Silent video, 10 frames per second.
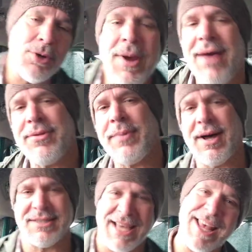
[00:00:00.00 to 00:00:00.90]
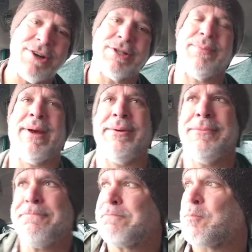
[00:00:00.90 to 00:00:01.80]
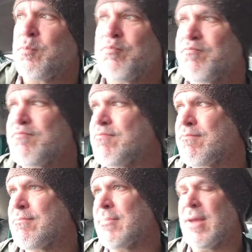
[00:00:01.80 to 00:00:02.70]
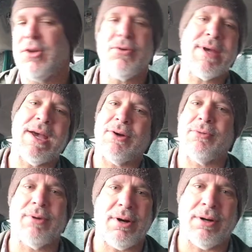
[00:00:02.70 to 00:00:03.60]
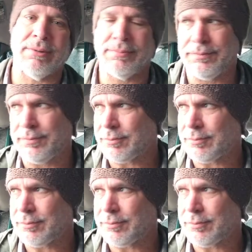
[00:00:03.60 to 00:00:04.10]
when you have the boss energy, baby, you can't go wrong.